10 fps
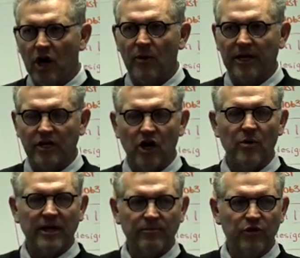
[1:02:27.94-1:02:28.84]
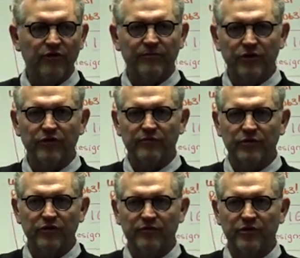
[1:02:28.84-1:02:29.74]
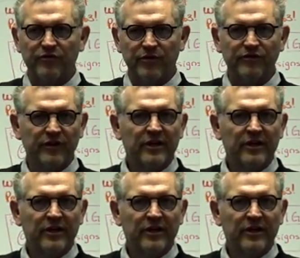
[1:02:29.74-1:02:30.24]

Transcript: going, going, move, move, move, move, move,